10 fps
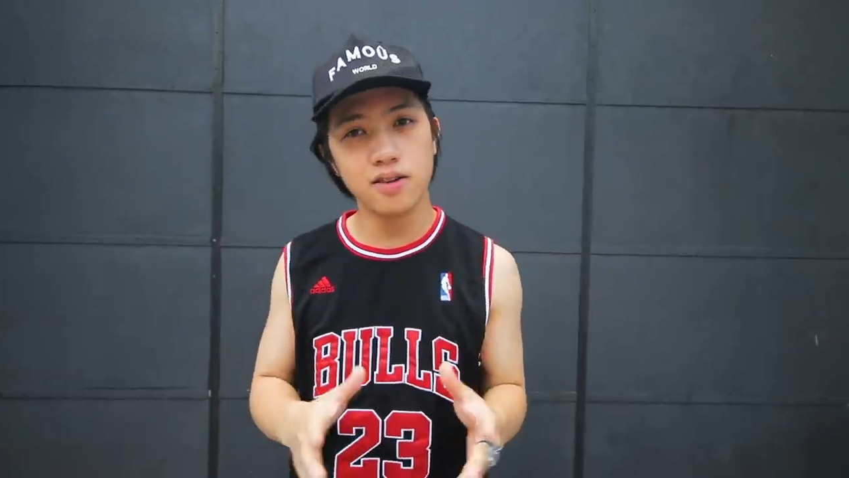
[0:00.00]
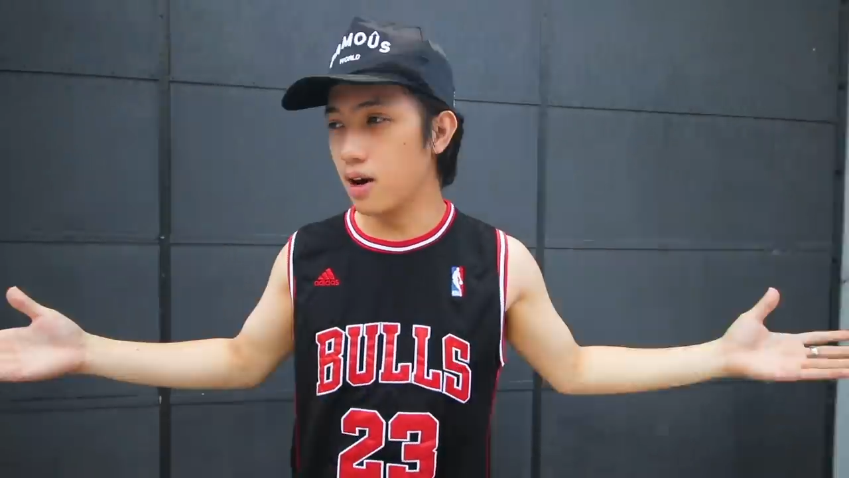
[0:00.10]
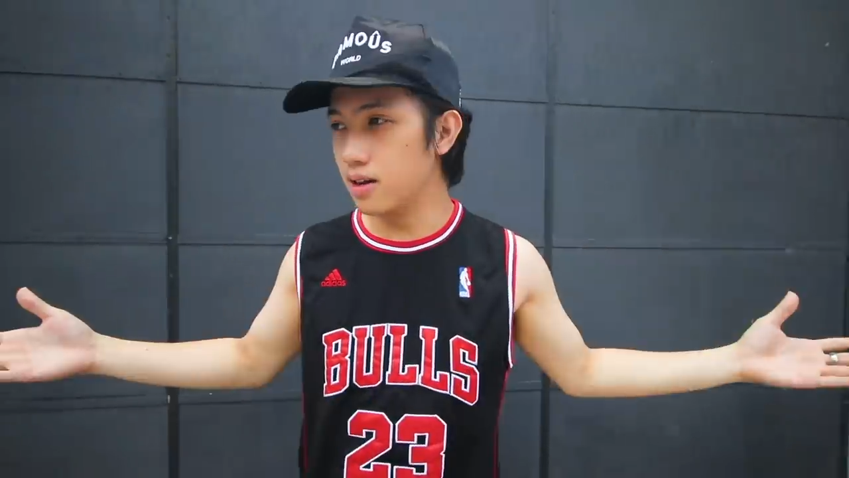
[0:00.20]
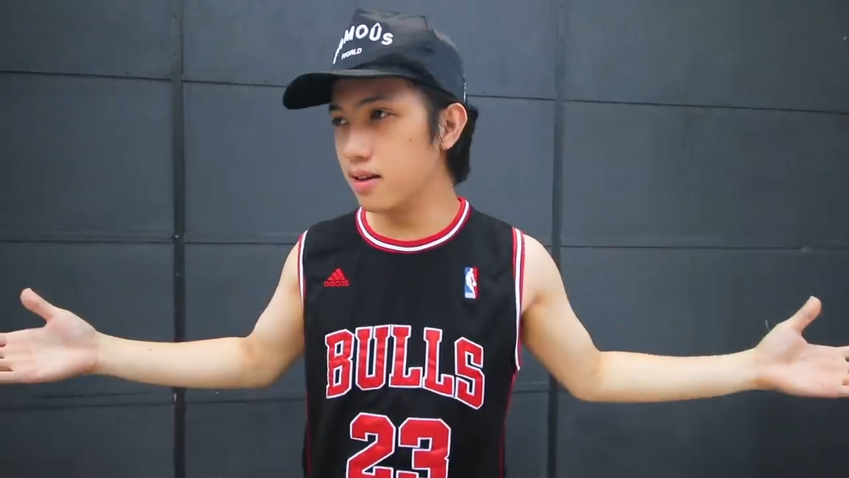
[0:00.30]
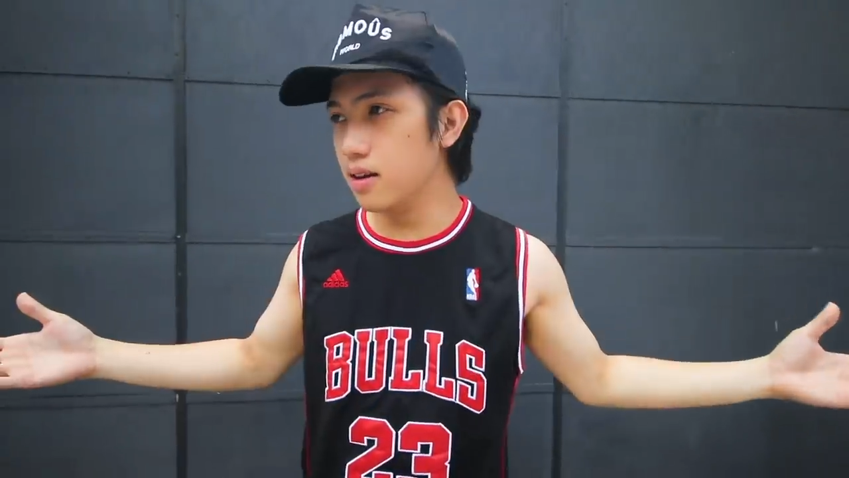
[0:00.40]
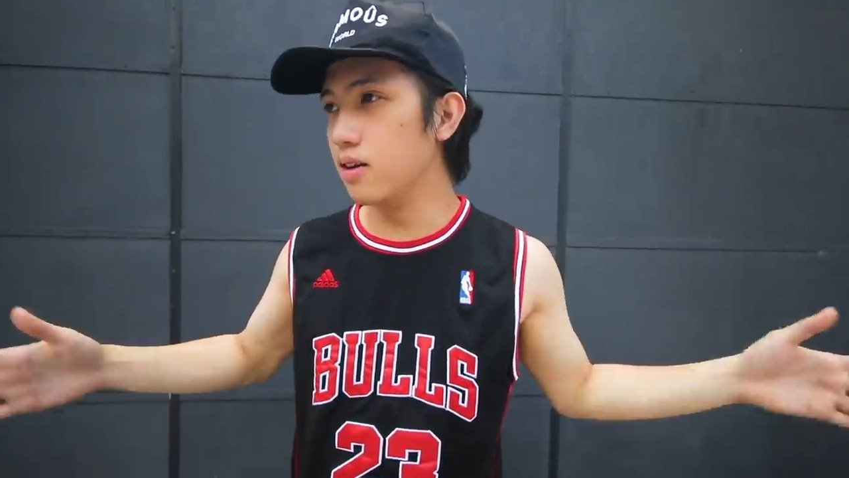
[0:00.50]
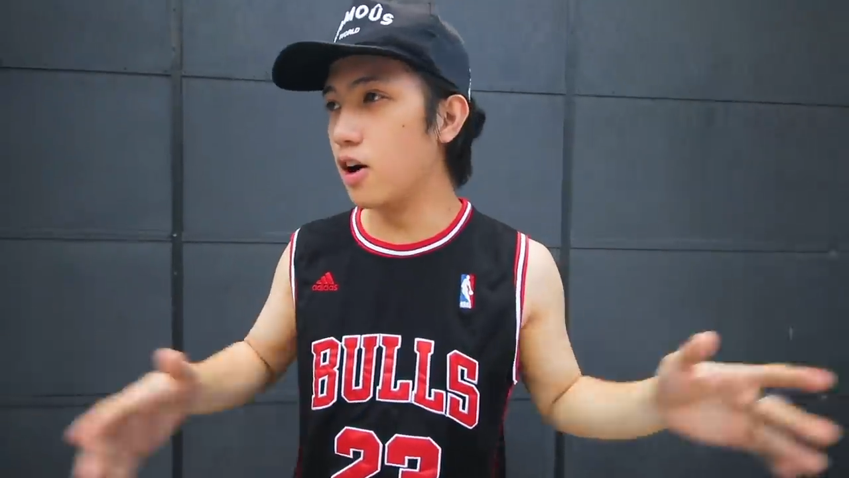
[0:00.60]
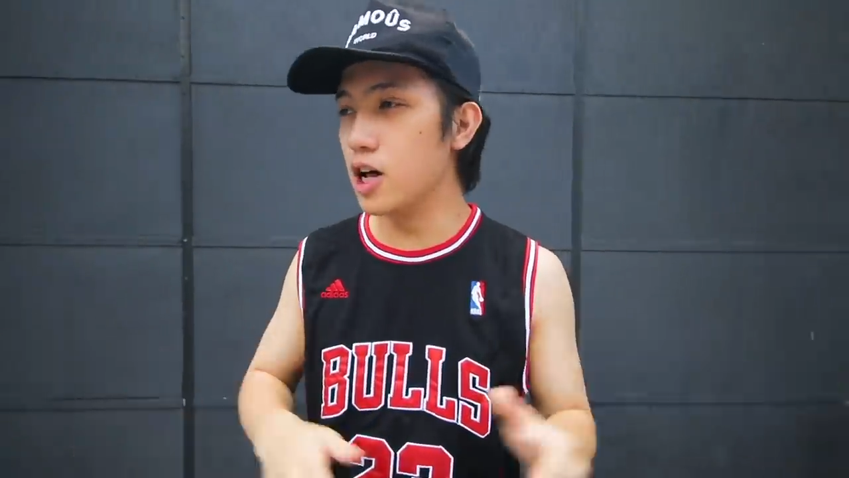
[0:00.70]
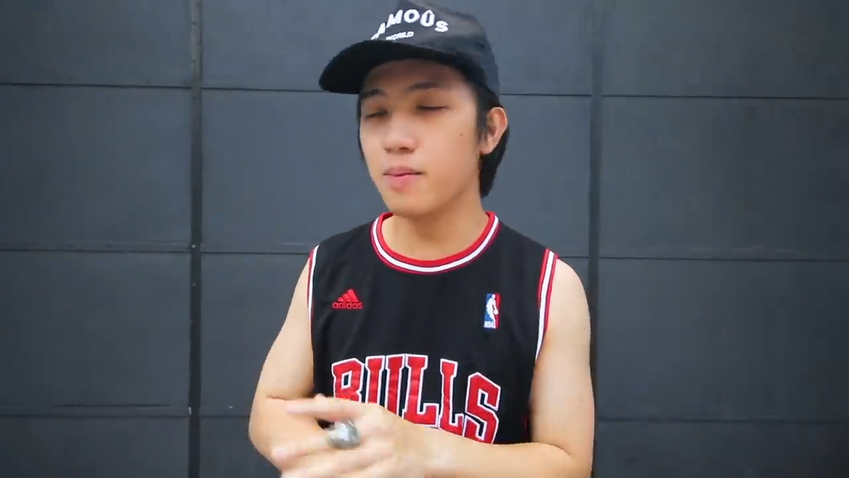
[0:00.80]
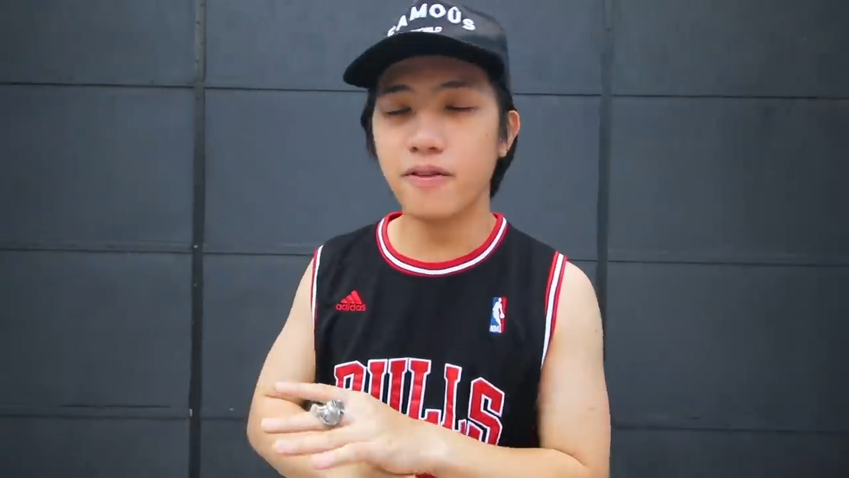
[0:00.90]
Probably
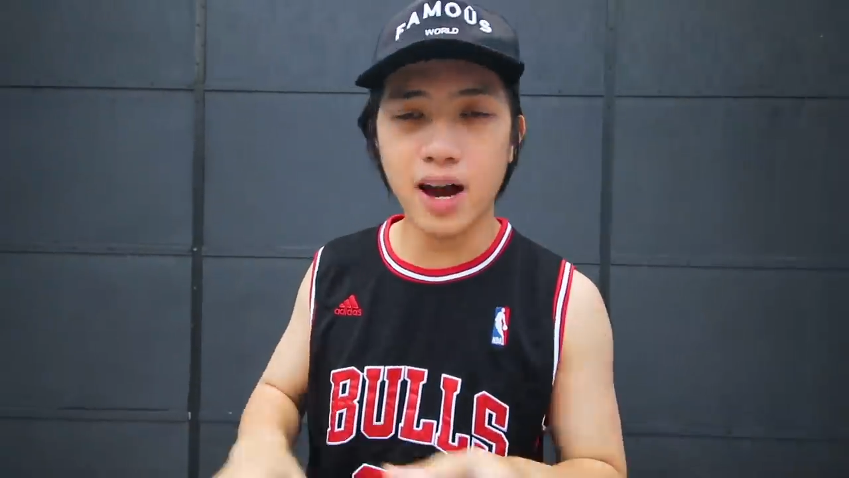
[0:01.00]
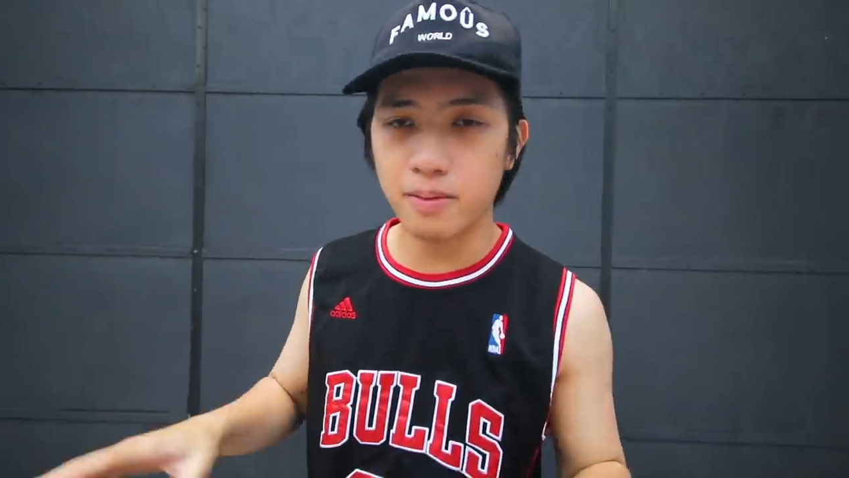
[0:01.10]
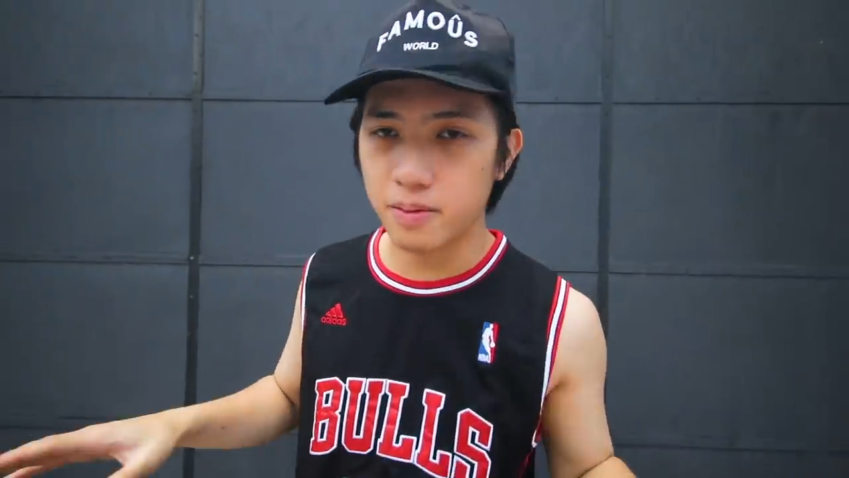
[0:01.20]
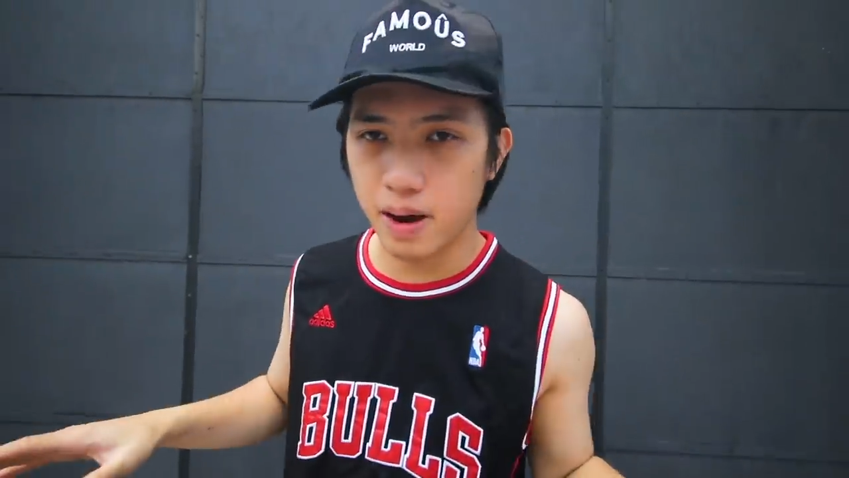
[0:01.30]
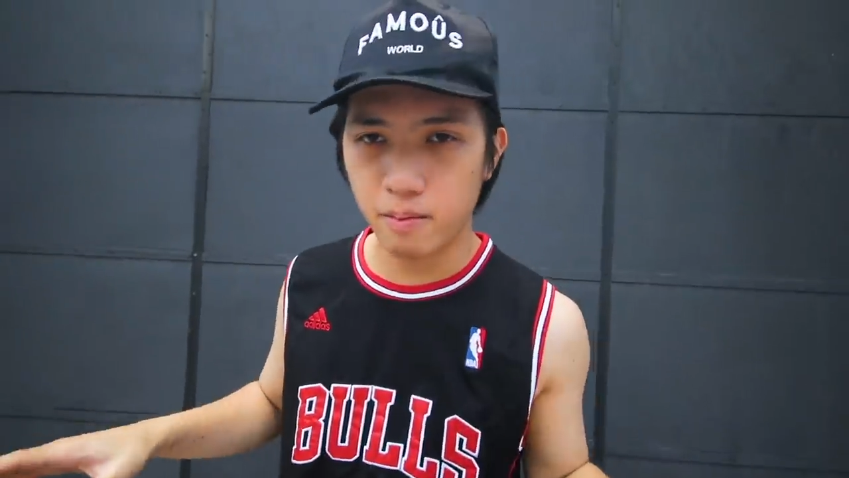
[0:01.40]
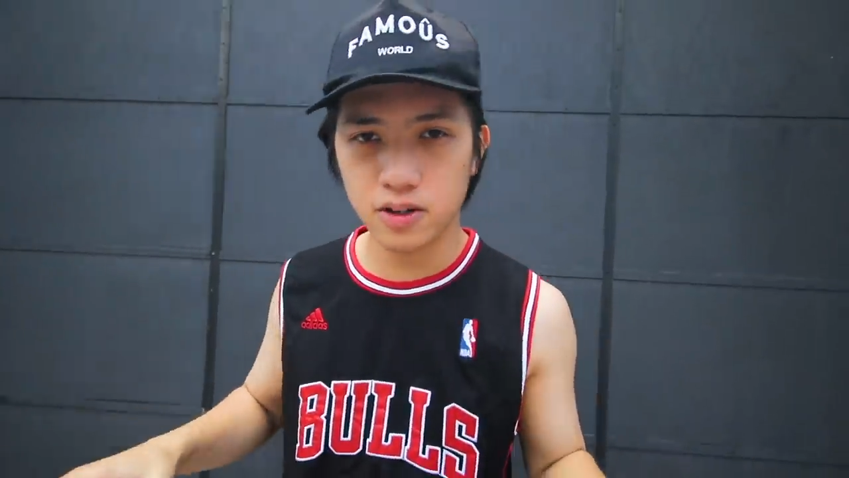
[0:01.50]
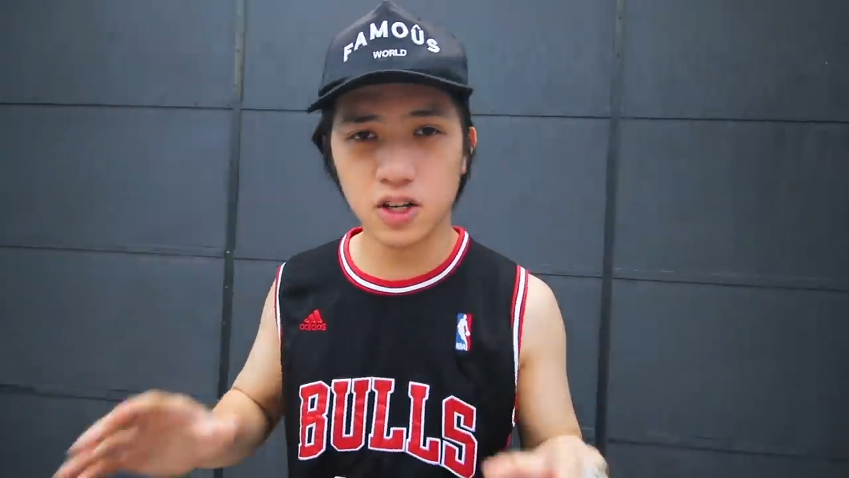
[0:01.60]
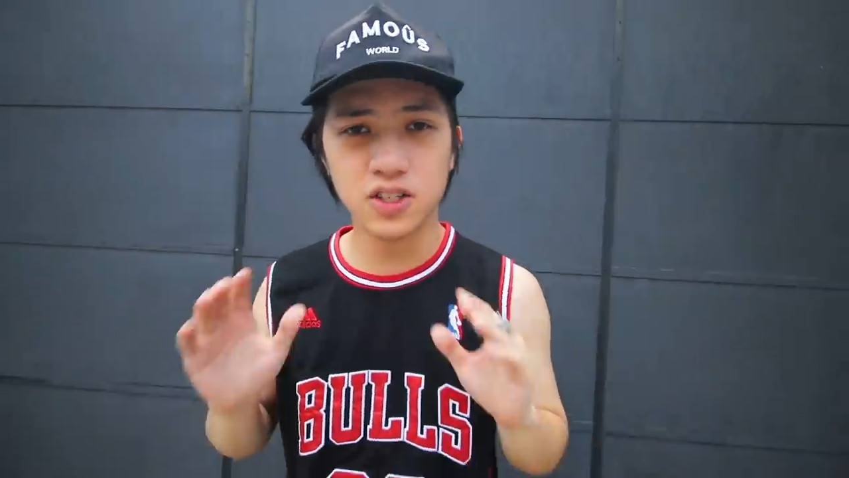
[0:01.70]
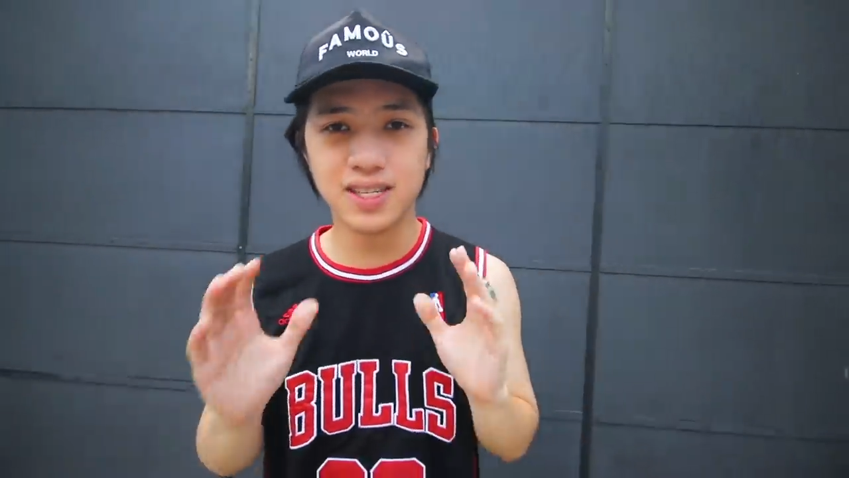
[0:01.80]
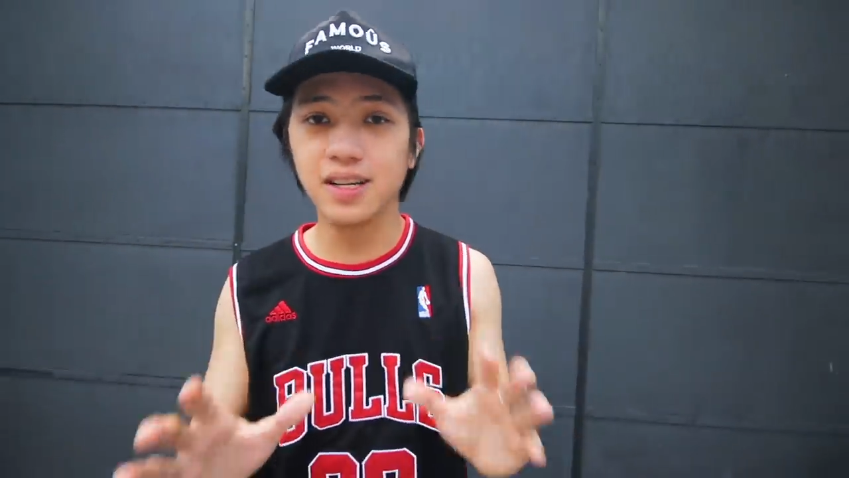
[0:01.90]
all of my family members are
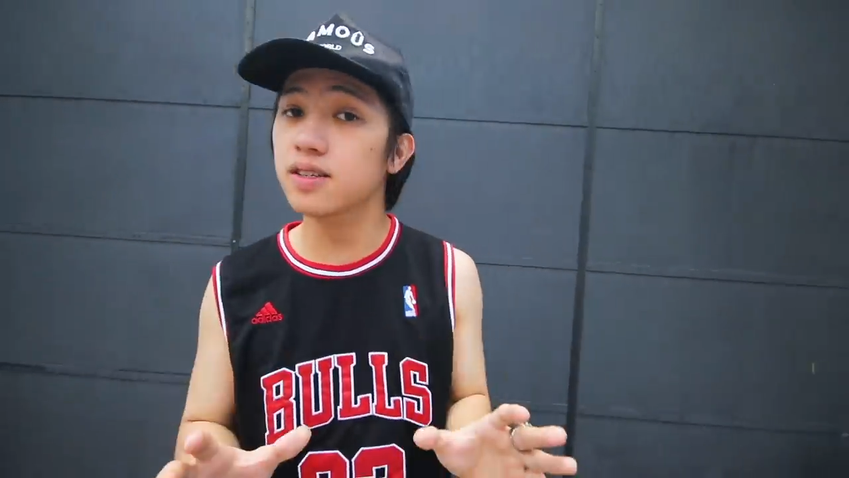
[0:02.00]
still